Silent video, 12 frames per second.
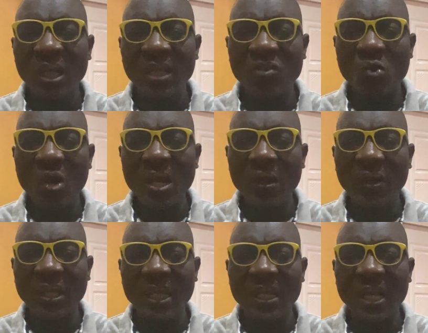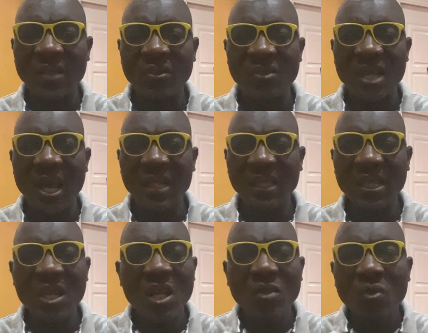is going on in that society.
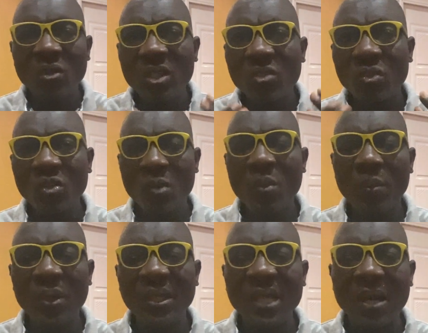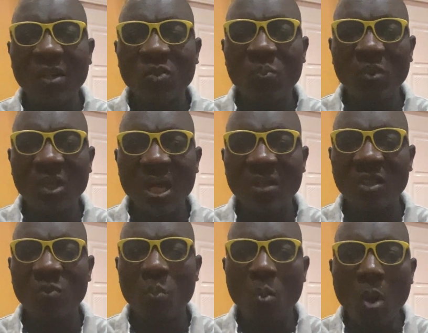So this social mobility tell us
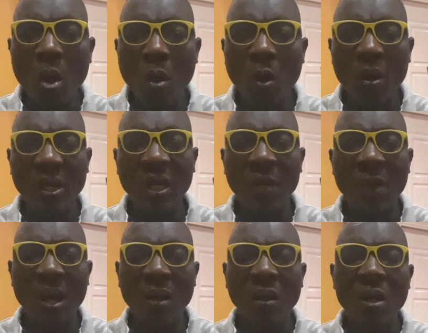more about